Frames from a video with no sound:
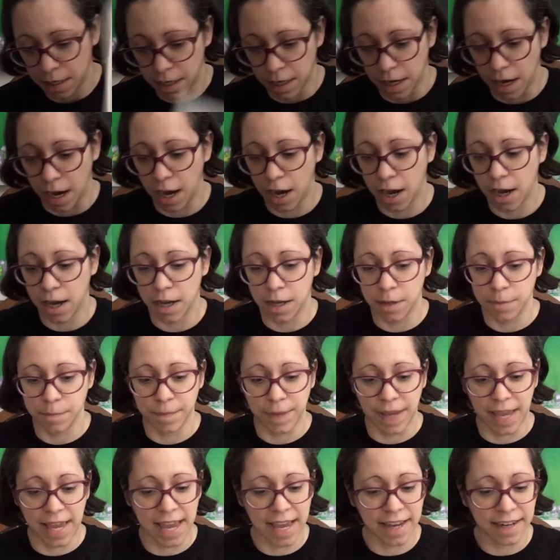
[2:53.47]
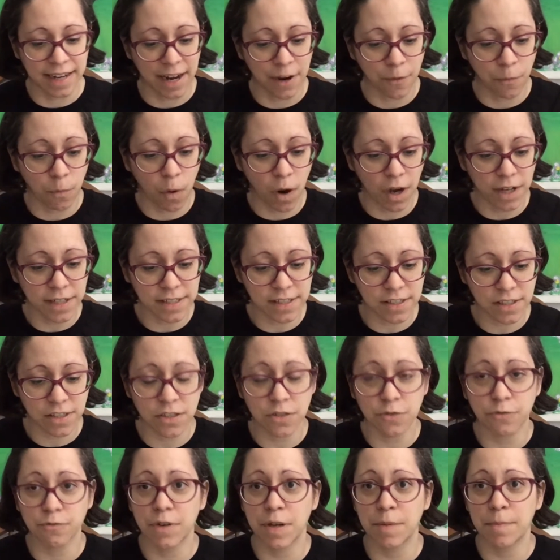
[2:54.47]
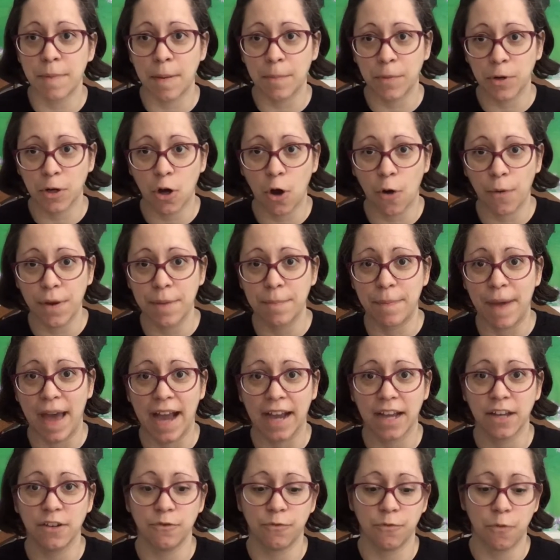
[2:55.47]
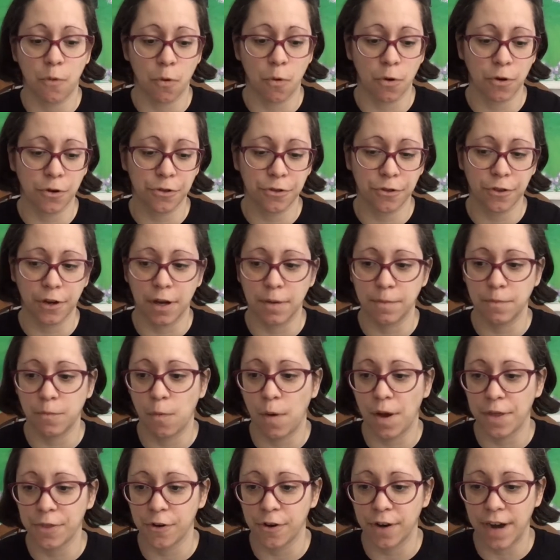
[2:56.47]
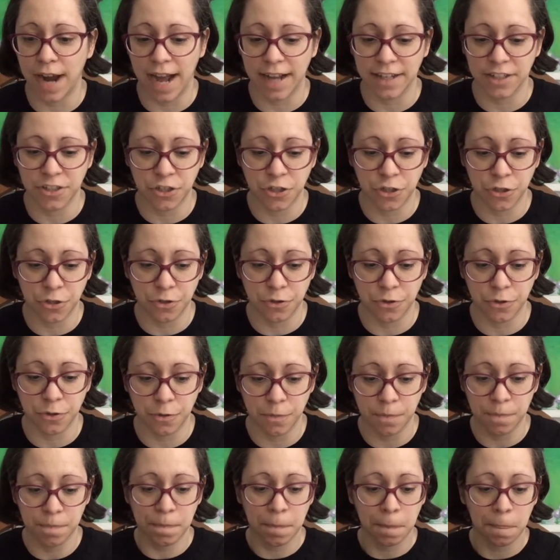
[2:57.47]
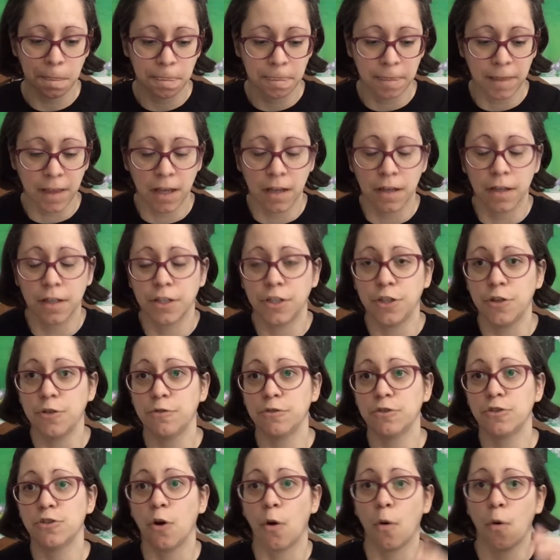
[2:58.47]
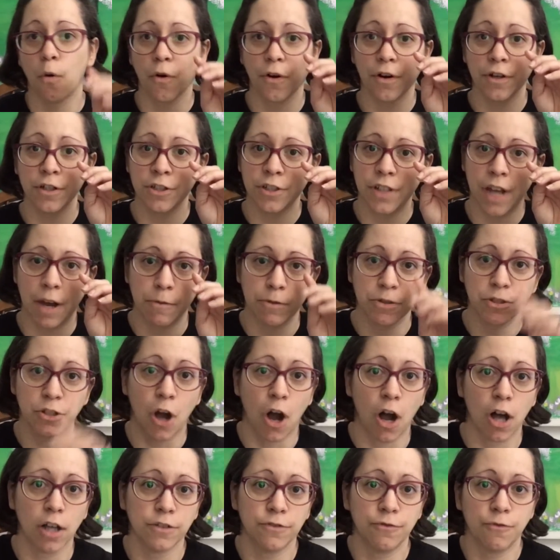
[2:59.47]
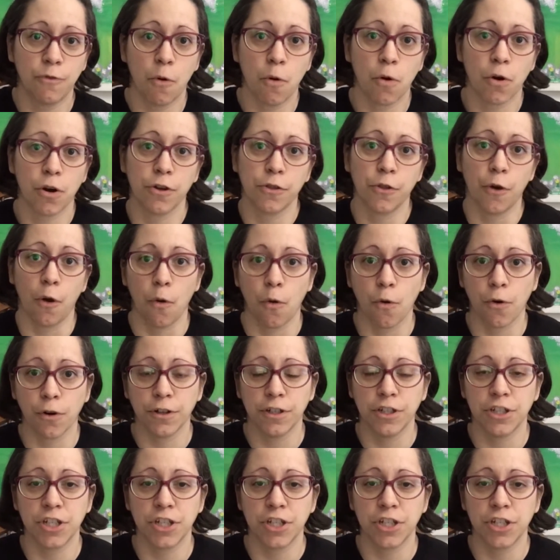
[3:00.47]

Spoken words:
And I remember going back and forth whether or not to use the orange that was called for or the orange